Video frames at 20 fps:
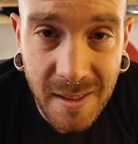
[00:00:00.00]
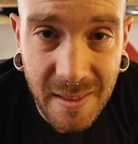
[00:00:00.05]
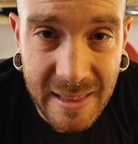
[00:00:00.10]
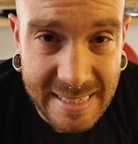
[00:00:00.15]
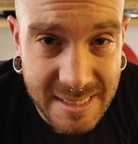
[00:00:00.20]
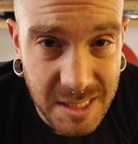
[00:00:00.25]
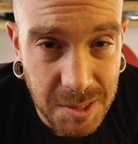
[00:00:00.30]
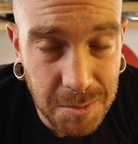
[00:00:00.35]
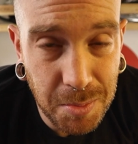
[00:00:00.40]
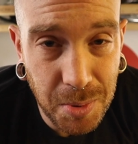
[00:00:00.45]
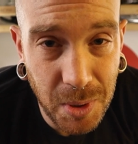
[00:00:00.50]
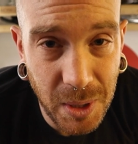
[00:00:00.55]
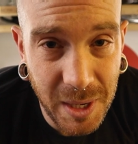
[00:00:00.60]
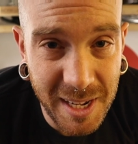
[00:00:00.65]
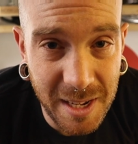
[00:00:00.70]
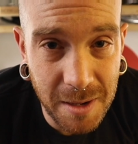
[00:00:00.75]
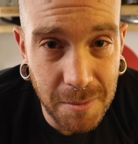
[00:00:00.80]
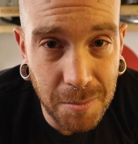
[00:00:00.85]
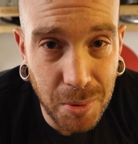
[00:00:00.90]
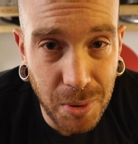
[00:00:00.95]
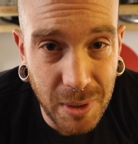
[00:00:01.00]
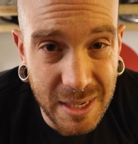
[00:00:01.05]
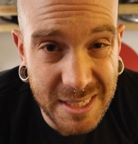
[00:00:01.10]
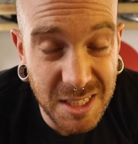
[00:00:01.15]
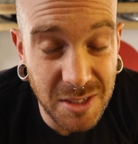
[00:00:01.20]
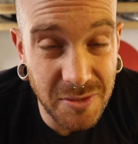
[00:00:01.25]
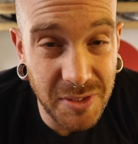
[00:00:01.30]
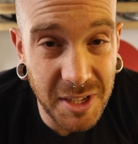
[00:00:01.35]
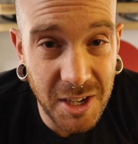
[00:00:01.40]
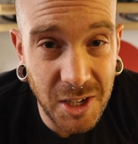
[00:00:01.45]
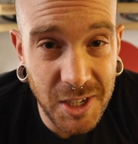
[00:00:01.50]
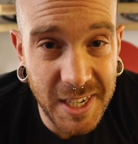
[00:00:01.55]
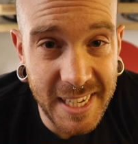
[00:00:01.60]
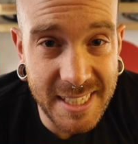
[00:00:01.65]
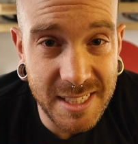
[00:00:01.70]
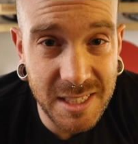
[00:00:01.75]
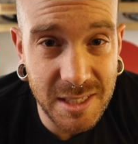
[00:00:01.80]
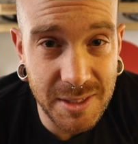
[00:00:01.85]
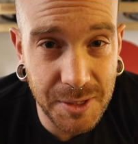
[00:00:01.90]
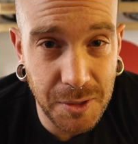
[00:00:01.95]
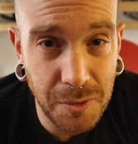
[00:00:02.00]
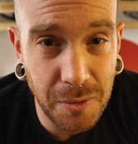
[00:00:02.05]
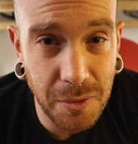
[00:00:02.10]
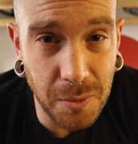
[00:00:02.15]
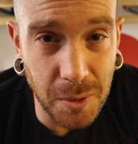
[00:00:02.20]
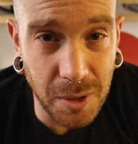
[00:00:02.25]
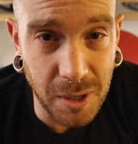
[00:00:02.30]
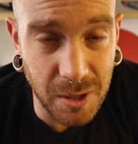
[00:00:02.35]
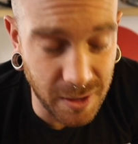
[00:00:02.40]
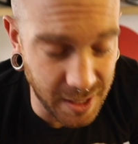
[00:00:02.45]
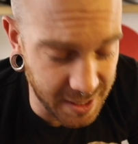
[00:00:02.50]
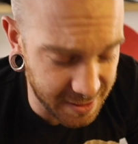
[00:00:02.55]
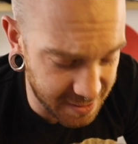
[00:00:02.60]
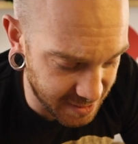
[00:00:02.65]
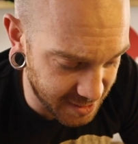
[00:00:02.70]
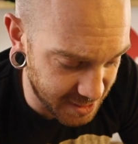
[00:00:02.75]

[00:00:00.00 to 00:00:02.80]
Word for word: That's some pretty impressive internet sleuth work right